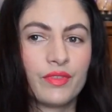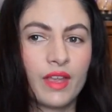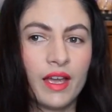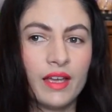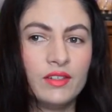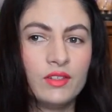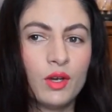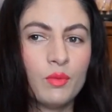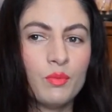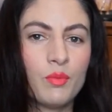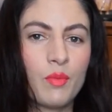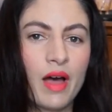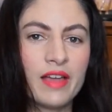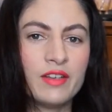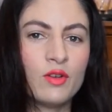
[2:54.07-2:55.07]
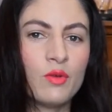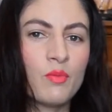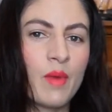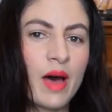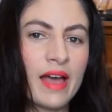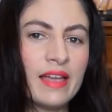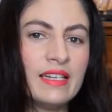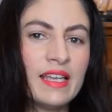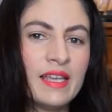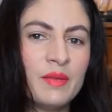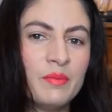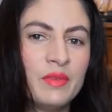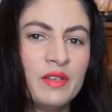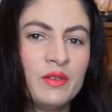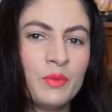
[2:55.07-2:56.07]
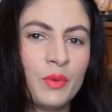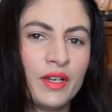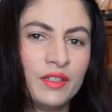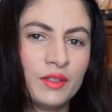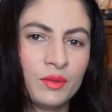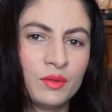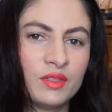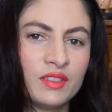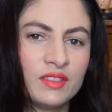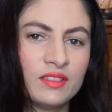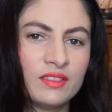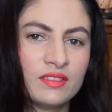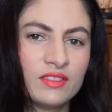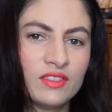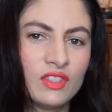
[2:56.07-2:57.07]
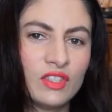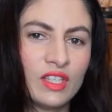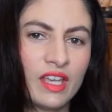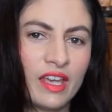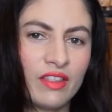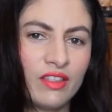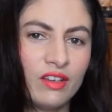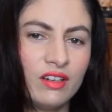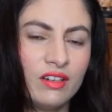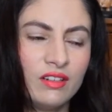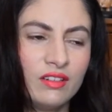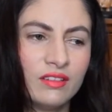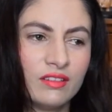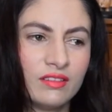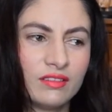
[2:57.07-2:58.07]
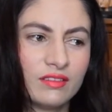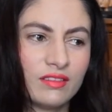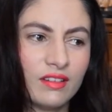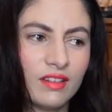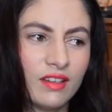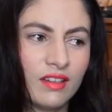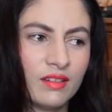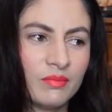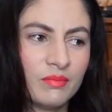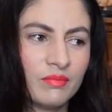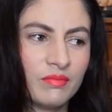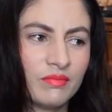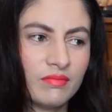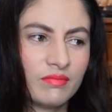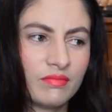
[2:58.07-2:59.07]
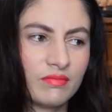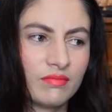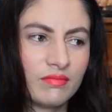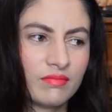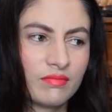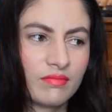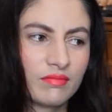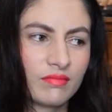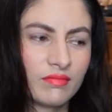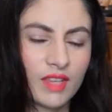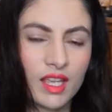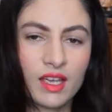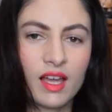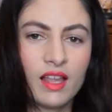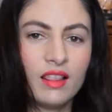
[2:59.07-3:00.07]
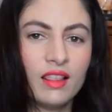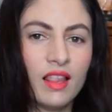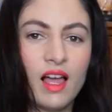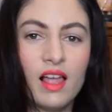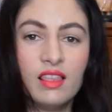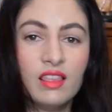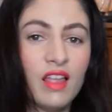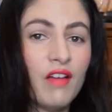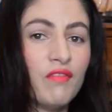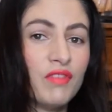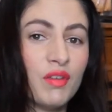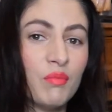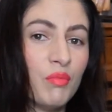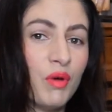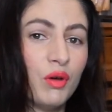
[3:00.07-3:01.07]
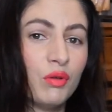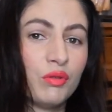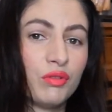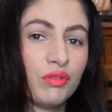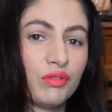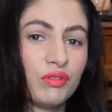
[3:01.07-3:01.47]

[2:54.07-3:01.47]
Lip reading: I don't mind him and Wynonna together. Like I love them both